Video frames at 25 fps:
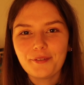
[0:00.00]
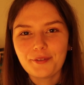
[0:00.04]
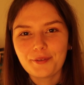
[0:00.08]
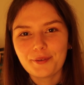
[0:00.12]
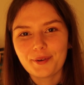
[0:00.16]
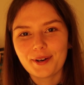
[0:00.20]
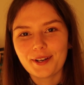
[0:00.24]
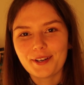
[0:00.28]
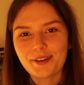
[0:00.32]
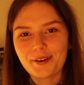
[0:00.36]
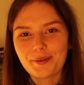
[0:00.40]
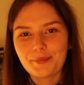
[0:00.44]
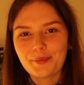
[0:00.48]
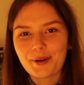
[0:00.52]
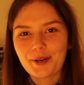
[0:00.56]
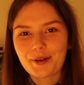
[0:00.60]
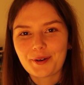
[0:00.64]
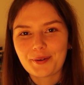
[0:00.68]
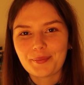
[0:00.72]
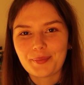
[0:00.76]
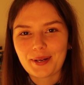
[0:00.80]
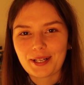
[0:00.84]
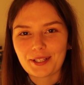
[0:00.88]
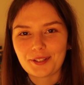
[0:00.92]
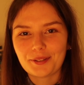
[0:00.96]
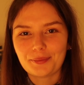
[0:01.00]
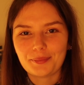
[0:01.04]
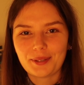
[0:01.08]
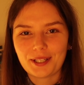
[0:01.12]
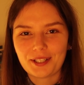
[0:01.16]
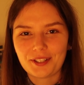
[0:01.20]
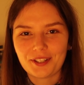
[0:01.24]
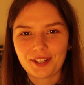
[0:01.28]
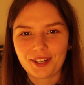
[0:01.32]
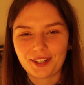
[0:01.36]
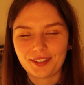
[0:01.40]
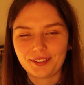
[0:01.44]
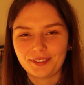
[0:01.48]
everyone and welcome back to my
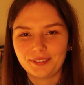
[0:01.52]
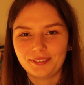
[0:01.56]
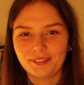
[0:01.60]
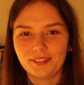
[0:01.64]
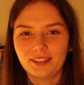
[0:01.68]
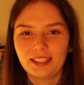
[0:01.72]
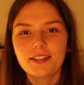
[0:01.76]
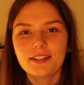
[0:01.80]
channel.